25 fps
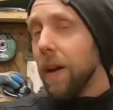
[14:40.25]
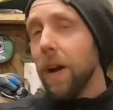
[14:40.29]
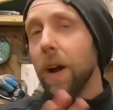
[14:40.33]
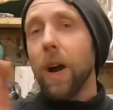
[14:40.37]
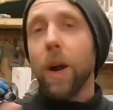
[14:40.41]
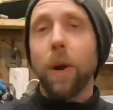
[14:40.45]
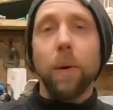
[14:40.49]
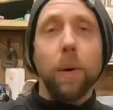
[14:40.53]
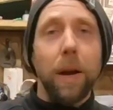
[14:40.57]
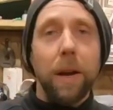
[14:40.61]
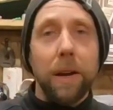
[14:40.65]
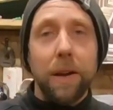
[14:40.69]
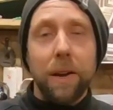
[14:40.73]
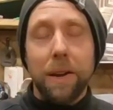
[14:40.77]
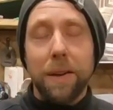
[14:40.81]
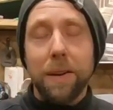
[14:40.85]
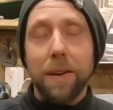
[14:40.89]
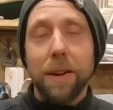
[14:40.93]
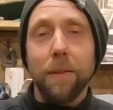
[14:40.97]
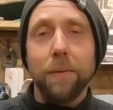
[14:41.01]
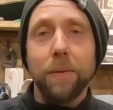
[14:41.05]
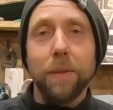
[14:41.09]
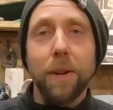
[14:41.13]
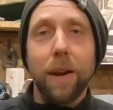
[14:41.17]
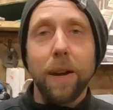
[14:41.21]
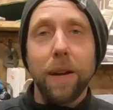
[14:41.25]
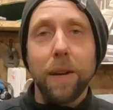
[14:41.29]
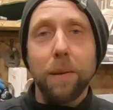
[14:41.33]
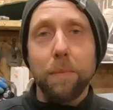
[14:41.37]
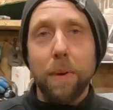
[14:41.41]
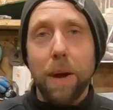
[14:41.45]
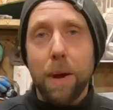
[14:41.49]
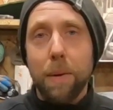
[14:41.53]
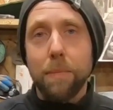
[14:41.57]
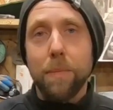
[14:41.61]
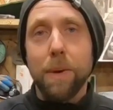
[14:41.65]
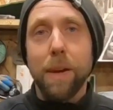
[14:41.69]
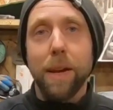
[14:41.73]
Alright, enough talking
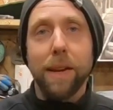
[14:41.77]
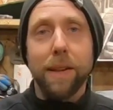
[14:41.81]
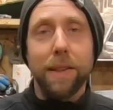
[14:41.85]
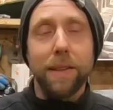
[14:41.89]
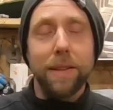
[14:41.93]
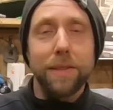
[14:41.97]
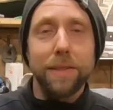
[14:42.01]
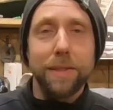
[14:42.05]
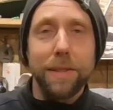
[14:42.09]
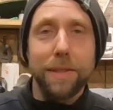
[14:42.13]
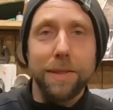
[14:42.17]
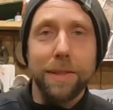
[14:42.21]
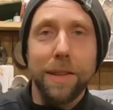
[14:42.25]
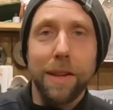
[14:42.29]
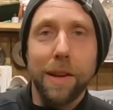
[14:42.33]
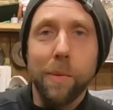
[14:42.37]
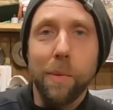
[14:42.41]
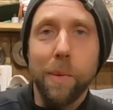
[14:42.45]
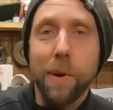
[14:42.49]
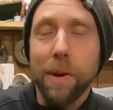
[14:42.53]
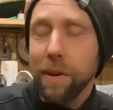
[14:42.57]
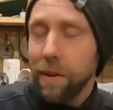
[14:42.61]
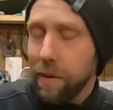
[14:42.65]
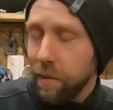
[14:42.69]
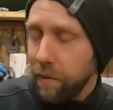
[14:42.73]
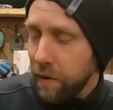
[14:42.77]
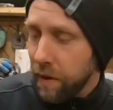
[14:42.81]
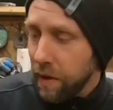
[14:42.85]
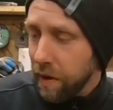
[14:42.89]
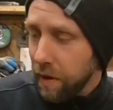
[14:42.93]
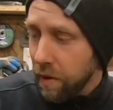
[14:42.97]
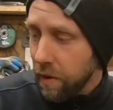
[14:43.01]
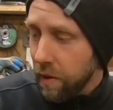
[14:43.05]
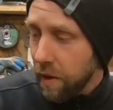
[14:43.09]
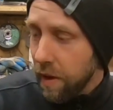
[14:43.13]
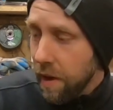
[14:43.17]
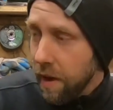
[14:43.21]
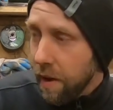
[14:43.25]
about MIG. This is a stick welding
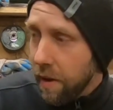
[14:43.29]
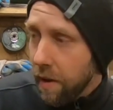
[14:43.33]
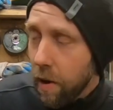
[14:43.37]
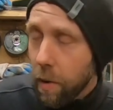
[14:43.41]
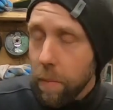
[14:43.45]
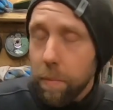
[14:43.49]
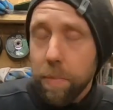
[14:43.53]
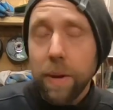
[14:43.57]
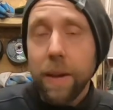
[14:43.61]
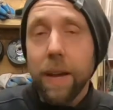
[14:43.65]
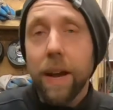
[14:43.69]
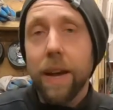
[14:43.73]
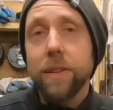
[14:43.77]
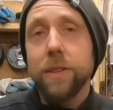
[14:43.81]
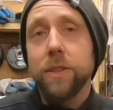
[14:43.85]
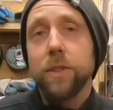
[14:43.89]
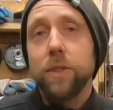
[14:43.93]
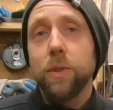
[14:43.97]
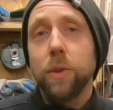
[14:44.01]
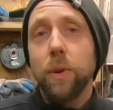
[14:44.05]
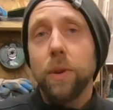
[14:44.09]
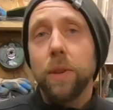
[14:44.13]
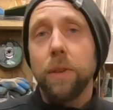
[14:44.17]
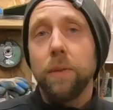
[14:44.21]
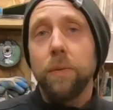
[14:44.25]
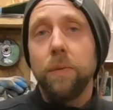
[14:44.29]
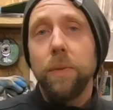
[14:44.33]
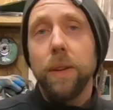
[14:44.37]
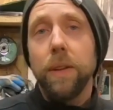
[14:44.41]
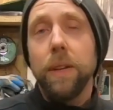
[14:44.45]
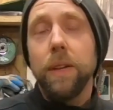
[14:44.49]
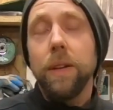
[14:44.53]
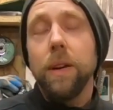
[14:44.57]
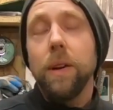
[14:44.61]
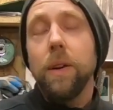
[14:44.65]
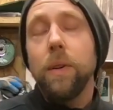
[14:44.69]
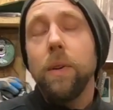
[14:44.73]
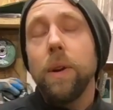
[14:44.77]
video. Hope you guys enjoyed the
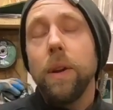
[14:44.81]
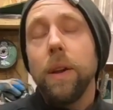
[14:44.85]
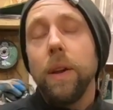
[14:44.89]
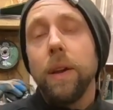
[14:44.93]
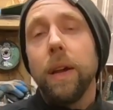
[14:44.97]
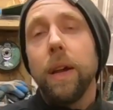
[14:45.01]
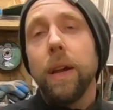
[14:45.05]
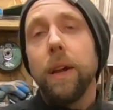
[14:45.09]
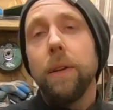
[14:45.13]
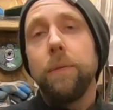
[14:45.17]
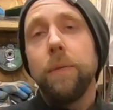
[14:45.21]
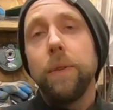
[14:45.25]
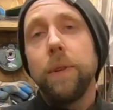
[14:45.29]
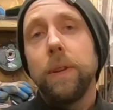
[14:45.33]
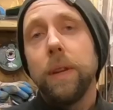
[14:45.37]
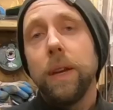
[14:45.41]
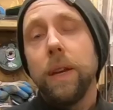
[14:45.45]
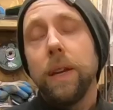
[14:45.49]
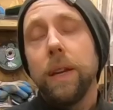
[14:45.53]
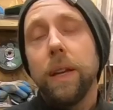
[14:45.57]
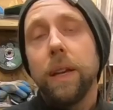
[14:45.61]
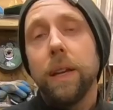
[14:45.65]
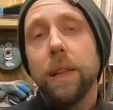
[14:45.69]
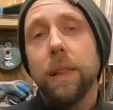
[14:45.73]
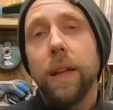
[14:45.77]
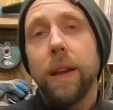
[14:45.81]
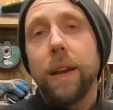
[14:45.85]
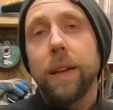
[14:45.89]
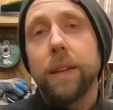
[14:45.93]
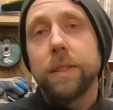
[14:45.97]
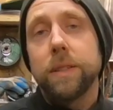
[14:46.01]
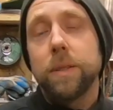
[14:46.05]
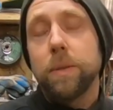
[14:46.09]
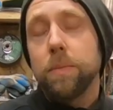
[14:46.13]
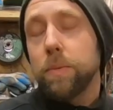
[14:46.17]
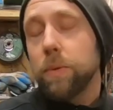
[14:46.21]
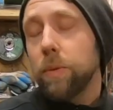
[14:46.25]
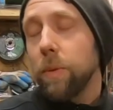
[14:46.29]
video. If you did, hit like and
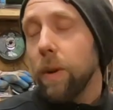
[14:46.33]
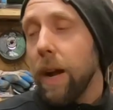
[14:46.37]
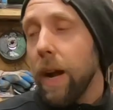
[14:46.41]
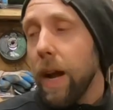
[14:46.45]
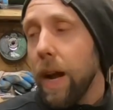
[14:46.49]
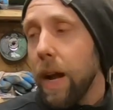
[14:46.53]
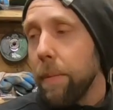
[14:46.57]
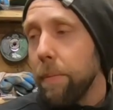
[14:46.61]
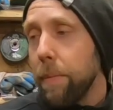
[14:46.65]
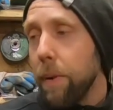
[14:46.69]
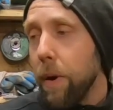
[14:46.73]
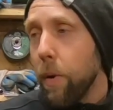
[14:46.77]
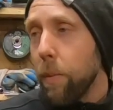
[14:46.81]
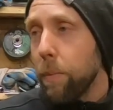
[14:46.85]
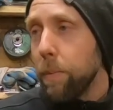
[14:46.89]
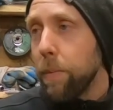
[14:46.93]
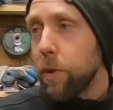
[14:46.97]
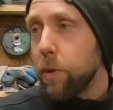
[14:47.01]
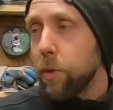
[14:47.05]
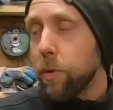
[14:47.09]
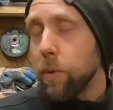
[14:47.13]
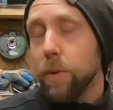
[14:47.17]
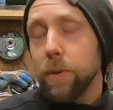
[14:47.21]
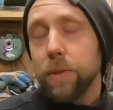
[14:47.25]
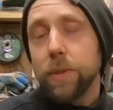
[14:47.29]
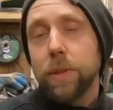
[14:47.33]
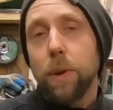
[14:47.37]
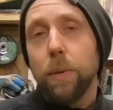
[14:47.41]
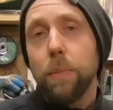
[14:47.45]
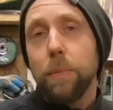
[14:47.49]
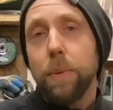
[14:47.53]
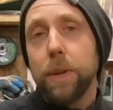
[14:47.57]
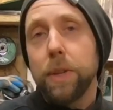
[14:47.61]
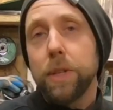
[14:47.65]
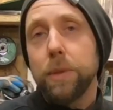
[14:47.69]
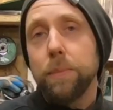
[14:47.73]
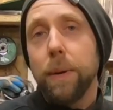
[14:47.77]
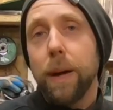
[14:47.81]
subscribe. I hope the trolls don't
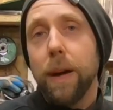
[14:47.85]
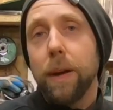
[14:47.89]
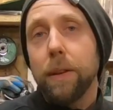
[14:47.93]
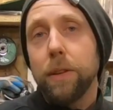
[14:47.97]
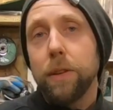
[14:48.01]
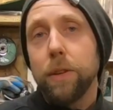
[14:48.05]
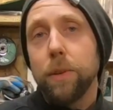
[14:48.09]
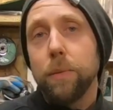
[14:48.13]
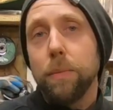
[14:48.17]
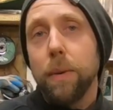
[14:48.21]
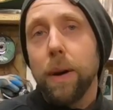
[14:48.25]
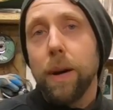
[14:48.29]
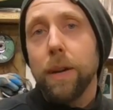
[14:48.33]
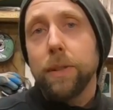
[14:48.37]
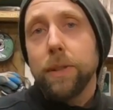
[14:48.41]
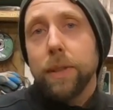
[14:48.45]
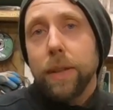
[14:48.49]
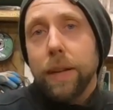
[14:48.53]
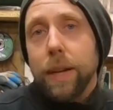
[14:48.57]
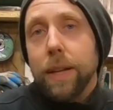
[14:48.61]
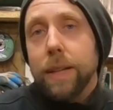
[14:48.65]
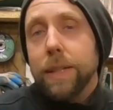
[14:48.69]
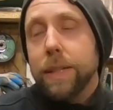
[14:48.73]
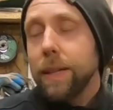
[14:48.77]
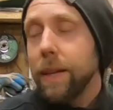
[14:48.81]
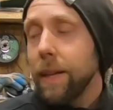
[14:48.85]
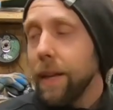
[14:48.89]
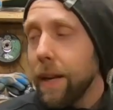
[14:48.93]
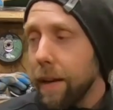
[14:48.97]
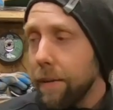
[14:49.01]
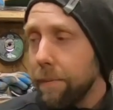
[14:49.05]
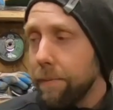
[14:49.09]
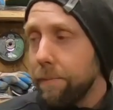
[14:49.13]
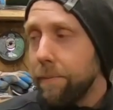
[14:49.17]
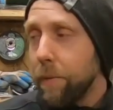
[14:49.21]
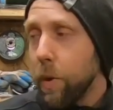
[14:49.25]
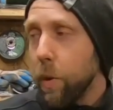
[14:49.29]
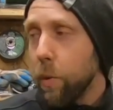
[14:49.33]
bitch about it too much. Like I said,
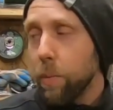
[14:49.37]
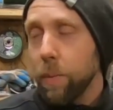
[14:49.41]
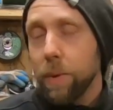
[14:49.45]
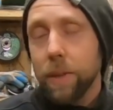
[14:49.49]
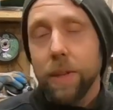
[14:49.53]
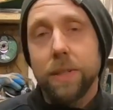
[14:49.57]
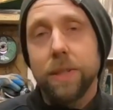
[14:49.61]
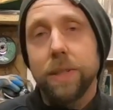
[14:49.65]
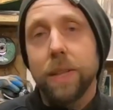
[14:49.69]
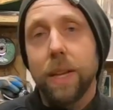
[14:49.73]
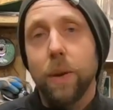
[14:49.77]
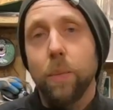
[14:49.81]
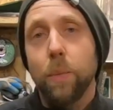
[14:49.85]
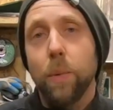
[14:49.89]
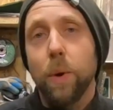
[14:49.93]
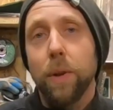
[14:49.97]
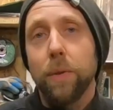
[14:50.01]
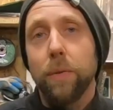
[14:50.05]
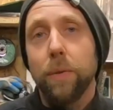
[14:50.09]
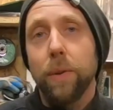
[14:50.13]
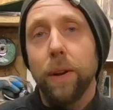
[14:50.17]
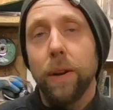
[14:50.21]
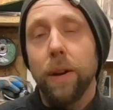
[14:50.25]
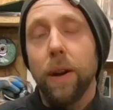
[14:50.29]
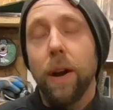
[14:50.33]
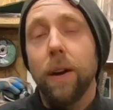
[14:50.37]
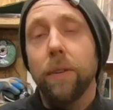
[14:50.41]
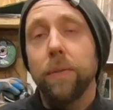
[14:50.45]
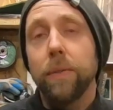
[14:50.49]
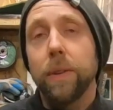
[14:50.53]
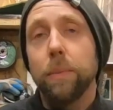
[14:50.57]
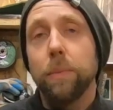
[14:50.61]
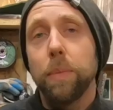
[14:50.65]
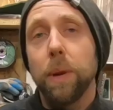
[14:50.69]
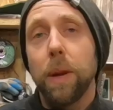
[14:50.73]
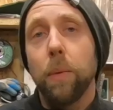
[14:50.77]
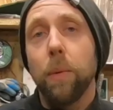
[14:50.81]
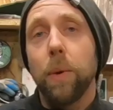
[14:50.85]
I don't really stick weld very
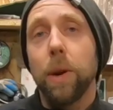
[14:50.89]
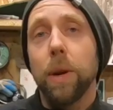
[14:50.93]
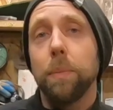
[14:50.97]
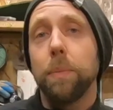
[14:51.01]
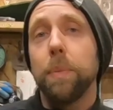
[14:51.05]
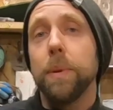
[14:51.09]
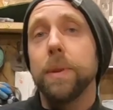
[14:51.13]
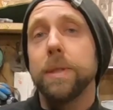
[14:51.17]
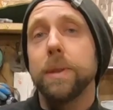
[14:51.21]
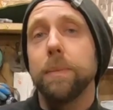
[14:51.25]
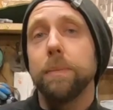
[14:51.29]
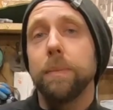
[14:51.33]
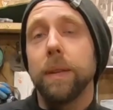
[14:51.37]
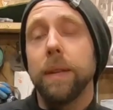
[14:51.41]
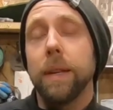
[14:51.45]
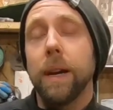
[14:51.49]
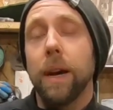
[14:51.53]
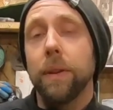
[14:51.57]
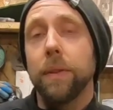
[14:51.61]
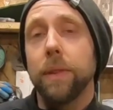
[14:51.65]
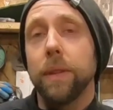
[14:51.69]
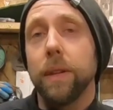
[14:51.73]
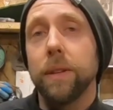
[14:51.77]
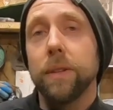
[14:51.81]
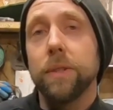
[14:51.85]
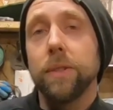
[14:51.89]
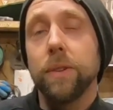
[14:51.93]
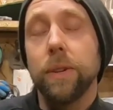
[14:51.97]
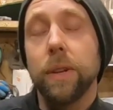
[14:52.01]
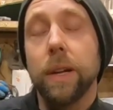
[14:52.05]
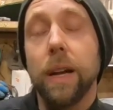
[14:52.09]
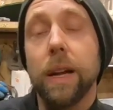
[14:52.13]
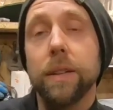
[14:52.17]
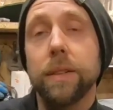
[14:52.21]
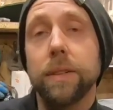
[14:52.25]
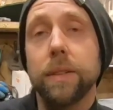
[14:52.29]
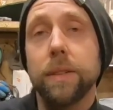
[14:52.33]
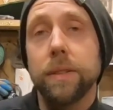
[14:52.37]
often, but I want to put something out there so you
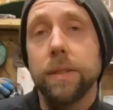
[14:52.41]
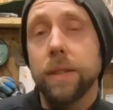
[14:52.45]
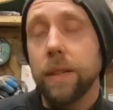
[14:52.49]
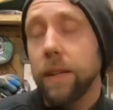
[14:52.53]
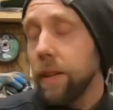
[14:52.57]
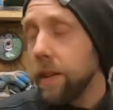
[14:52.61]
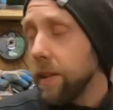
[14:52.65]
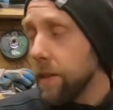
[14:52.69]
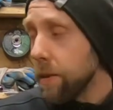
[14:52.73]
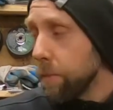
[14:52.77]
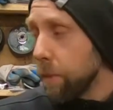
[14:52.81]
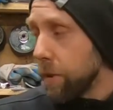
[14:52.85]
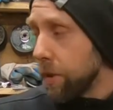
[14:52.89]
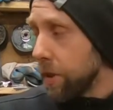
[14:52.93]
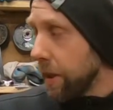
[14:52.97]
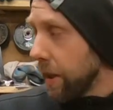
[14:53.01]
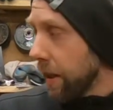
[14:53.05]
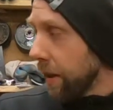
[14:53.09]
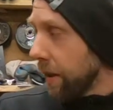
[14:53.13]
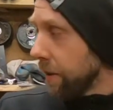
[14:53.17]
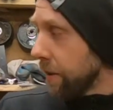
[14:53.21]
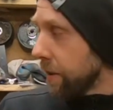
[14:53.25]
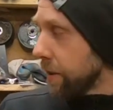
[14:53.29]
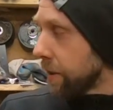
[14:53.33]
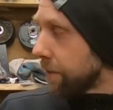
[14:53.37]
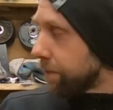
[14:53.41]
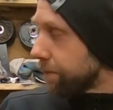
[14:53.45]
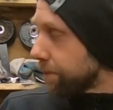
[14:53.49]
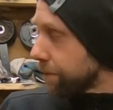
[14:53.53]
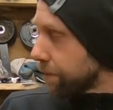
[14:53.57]
guys can see these machines.